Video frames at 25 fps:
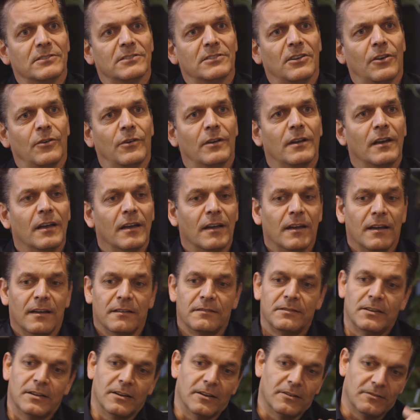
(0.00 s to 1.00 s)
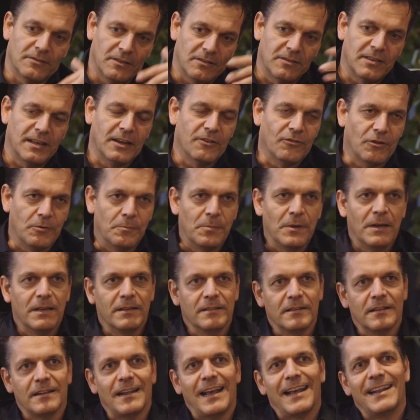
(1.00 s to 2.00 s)
So, you know, the theory
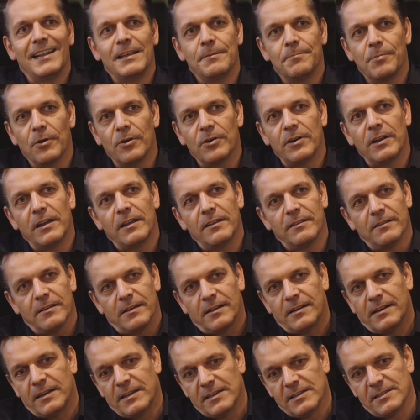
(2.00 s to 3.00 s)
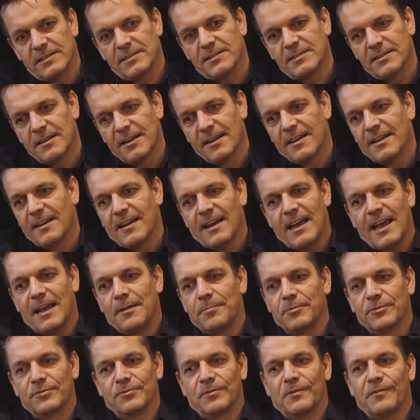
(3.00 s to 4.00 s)
being that anybody that is
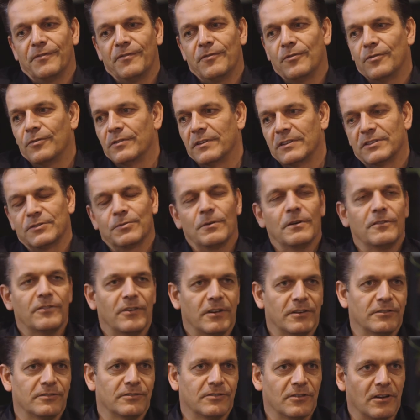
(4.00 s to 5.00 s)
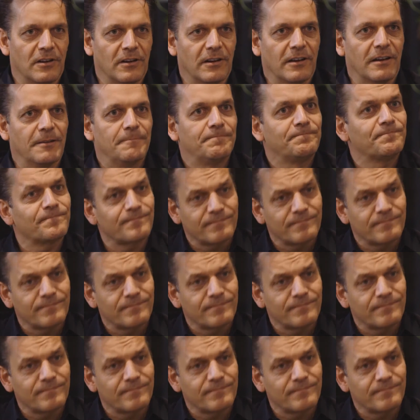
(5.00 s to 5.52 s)
able to afford a $1,200